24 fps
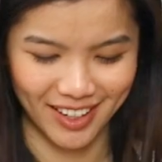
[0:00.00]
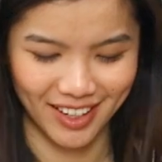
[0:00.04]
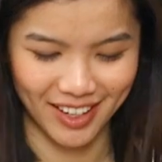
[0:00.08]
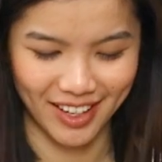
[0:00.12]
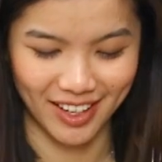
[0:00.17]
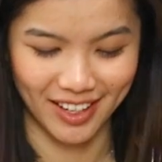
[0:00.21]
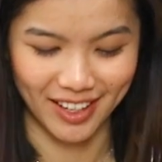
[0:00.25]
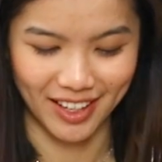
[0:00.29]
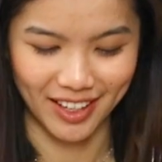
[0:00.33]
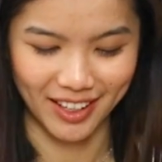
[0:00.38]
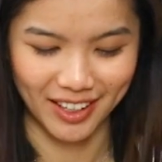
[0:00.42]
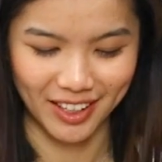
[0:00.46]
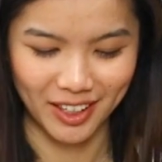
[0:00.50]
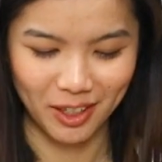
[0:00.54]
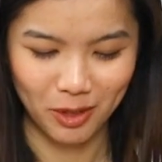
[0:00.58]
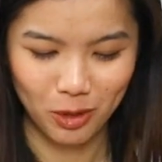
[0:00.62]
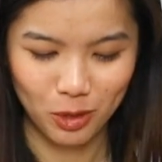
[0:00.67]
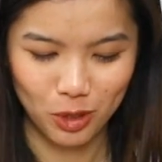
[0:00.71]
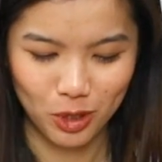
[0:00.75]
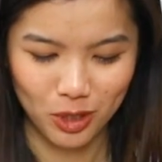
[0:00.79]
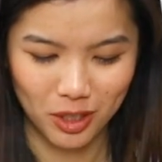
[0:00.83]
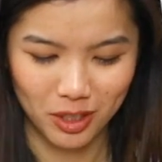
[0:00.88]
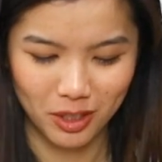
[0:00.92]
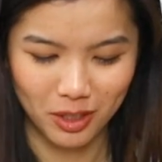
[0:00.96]
And as
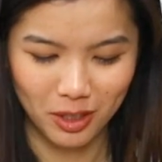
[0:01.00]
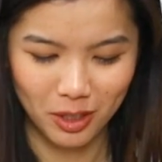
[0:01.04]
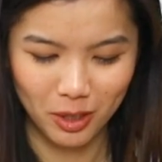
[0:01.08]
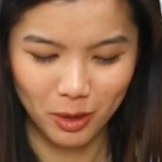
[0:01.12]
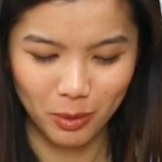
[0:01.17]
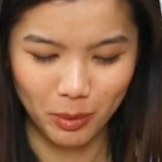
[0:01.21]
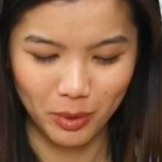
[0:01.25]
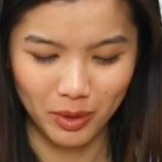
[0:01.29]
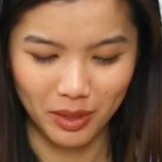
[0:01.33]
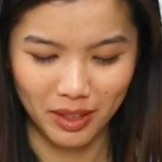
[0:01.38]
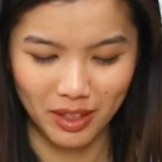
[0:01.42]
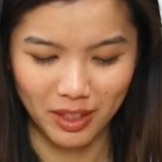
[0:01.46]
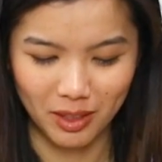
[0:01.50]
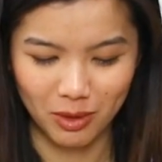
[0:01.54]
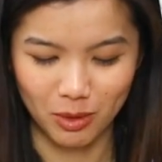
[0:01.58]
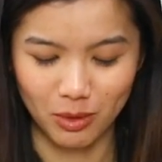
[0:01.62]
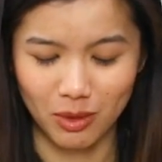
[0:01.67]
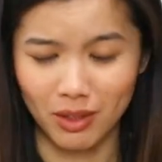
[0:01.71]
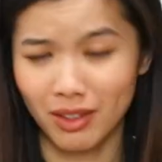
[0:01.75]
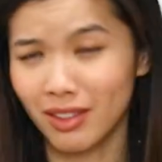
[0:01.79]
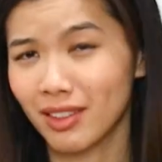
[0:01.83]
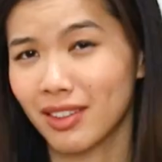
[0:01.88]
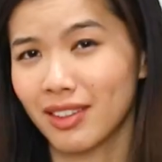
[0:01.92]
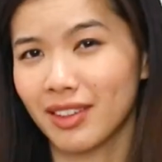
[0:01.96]
usual, we'll need to
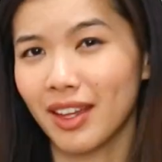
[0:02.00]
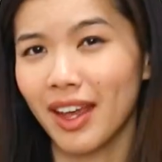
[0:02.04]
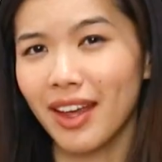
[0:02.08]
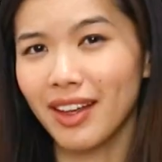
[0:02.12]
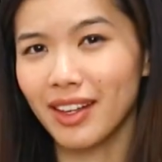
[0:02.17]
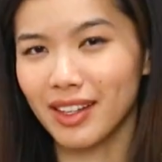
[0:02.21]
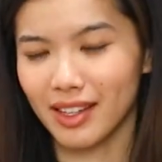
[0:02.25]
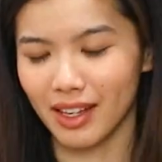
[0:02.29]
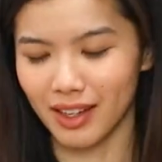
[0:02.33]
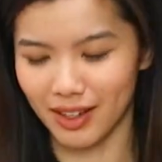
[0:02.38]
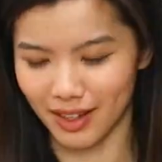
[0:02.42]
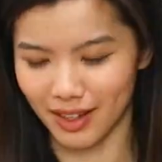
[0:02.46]
taste a